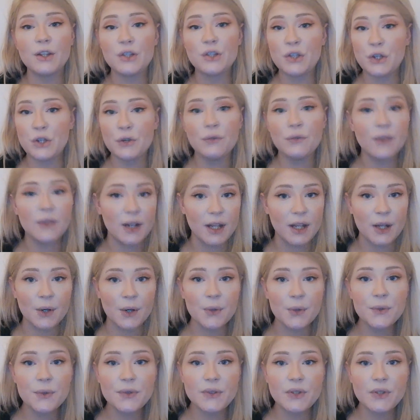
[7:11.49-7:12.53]
two
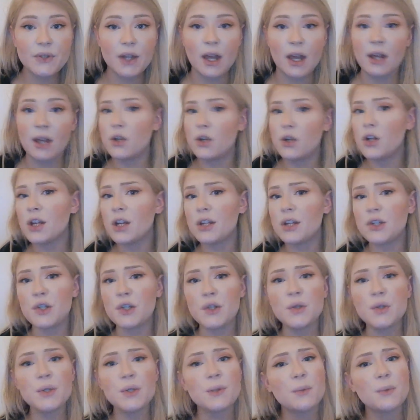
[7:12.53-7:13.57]
videos and you could
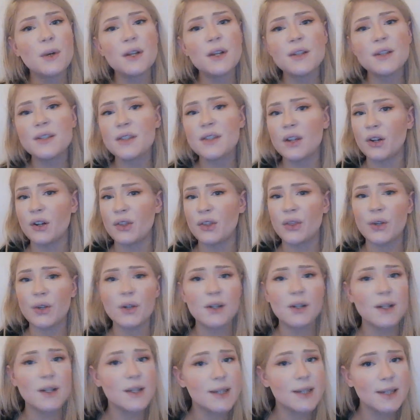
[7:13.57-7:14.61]
choose ones that are
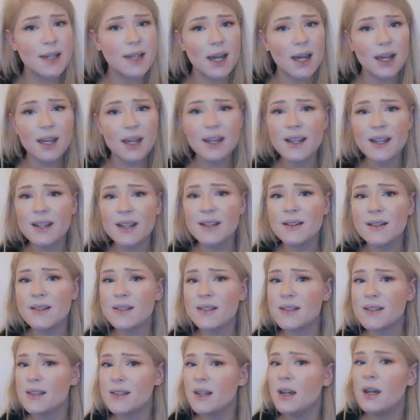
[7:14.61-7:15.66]
30
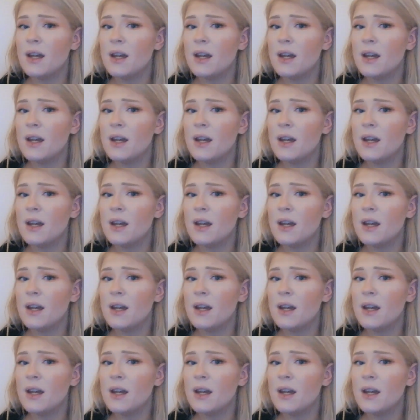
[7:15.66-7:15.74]
seconds,